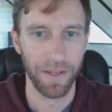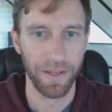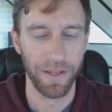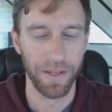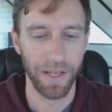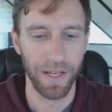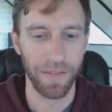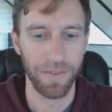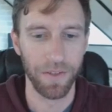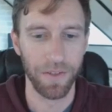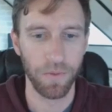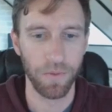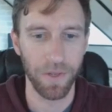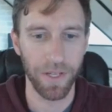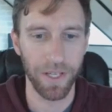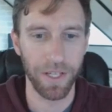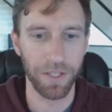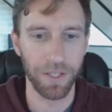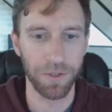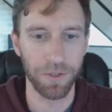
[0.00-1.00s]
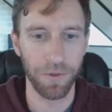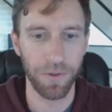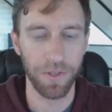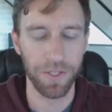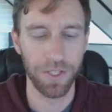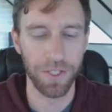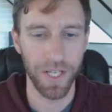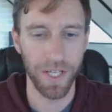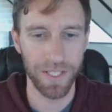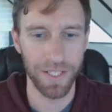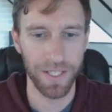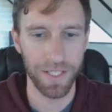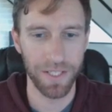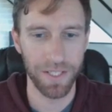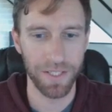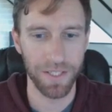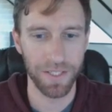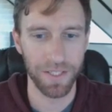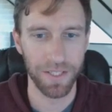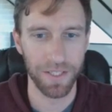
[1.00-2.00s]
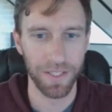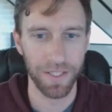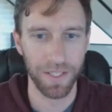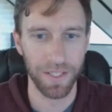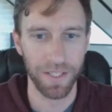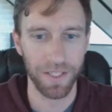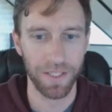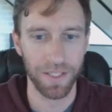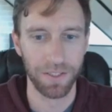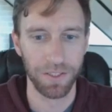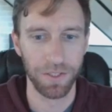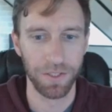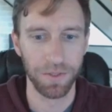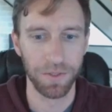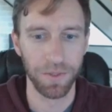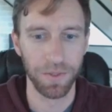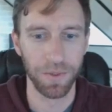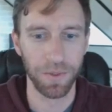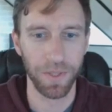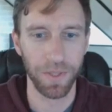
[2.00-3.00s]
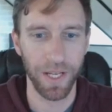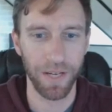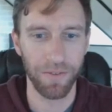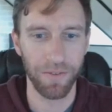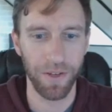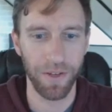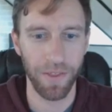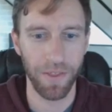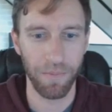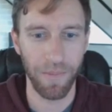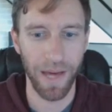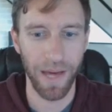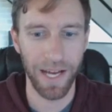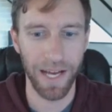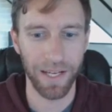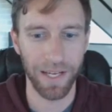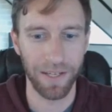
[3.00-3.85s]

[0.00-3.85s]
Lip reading: And then we Truth and Justice to get everything back.